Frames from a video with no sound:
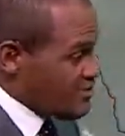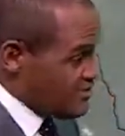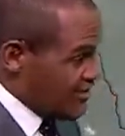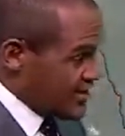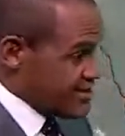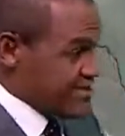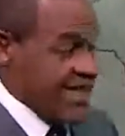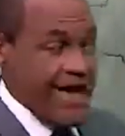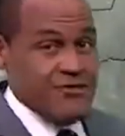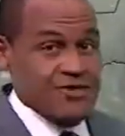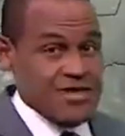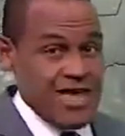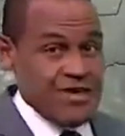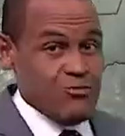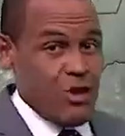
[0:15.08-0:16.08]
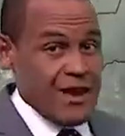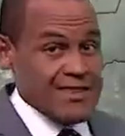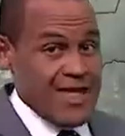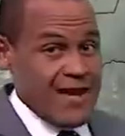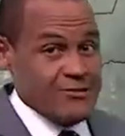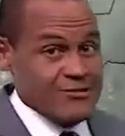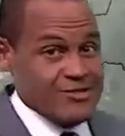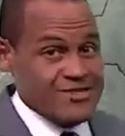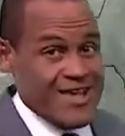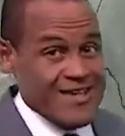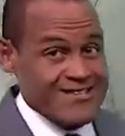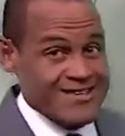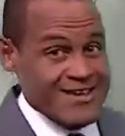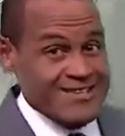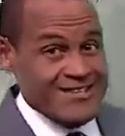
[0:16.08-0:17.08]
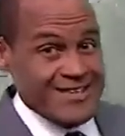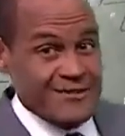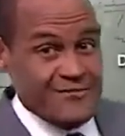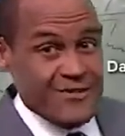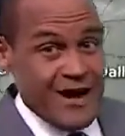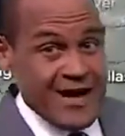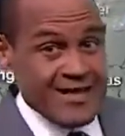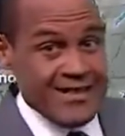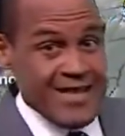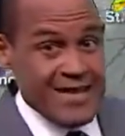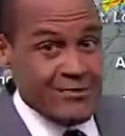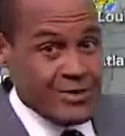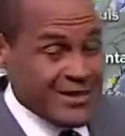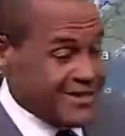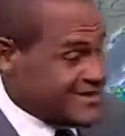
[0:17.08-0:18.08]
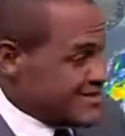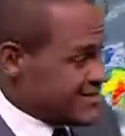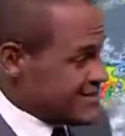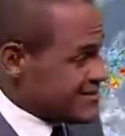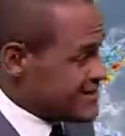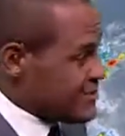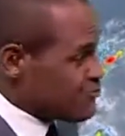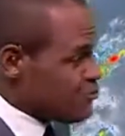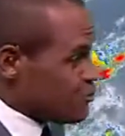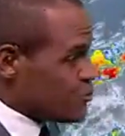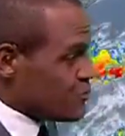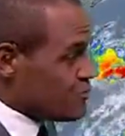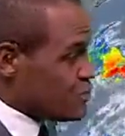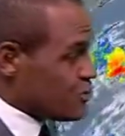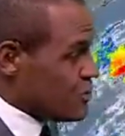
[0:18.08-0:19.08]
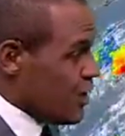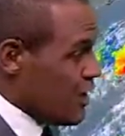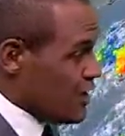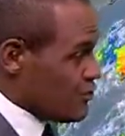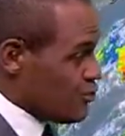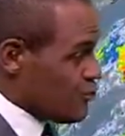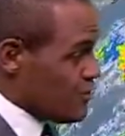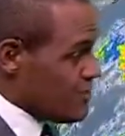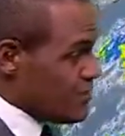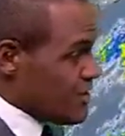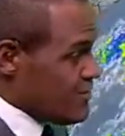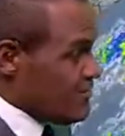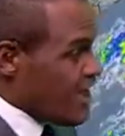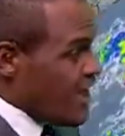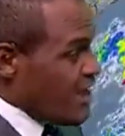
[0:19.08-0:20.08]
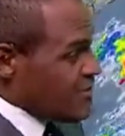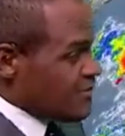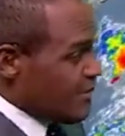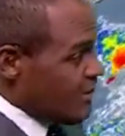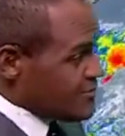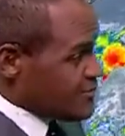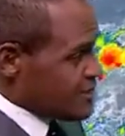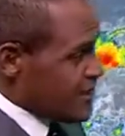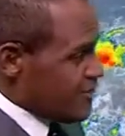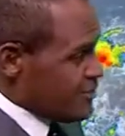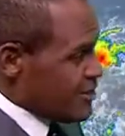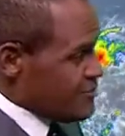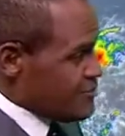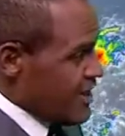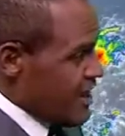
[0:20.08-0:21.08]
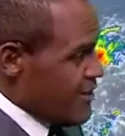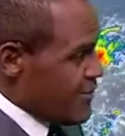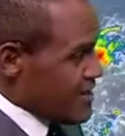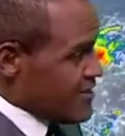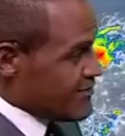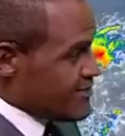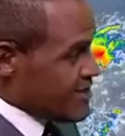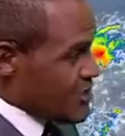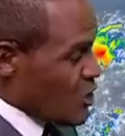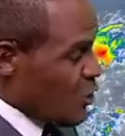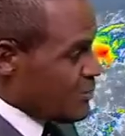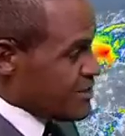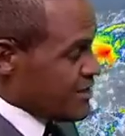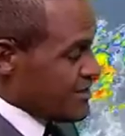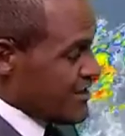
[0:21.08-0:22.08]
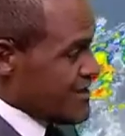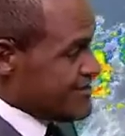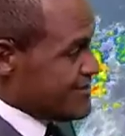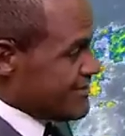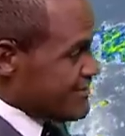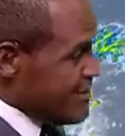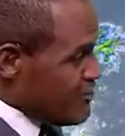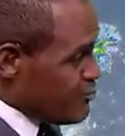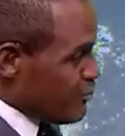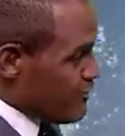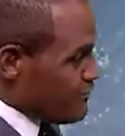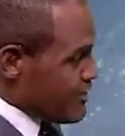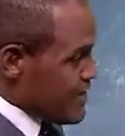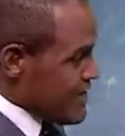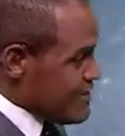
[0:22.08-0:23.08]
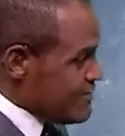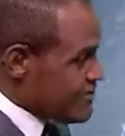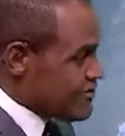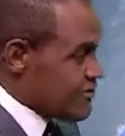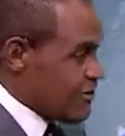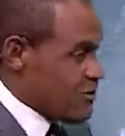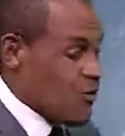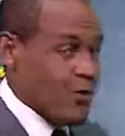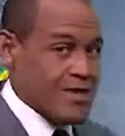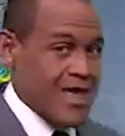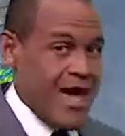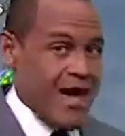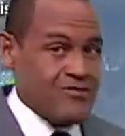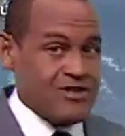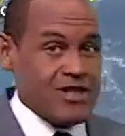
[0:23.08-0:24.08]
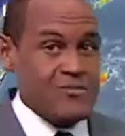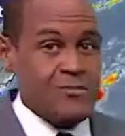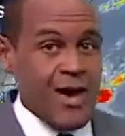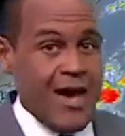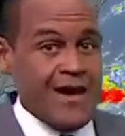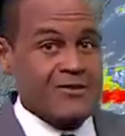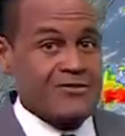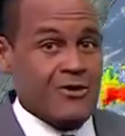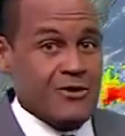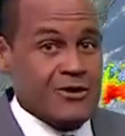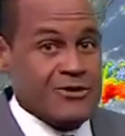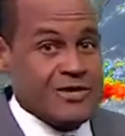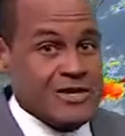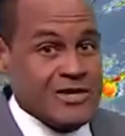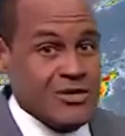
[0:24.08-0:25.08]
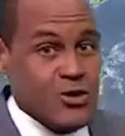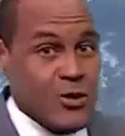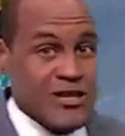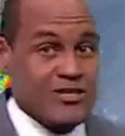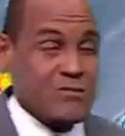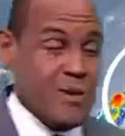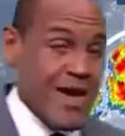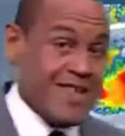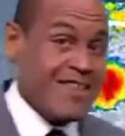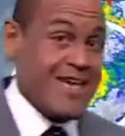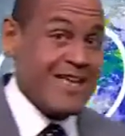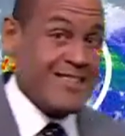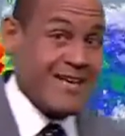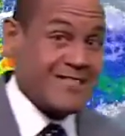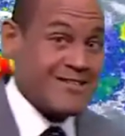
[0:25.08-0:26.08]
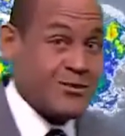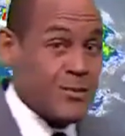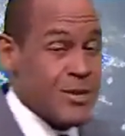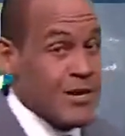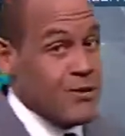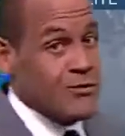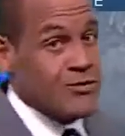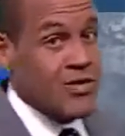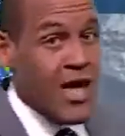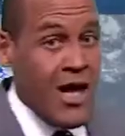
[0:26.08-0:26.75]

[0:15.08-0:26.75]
doesn't have a name right now, just has an identifying label that's in the central uh, Caribbean. There are also a couple other areas in the open Atlantic. Neither of these are going to have an impact on the U.S. mainland as it appears,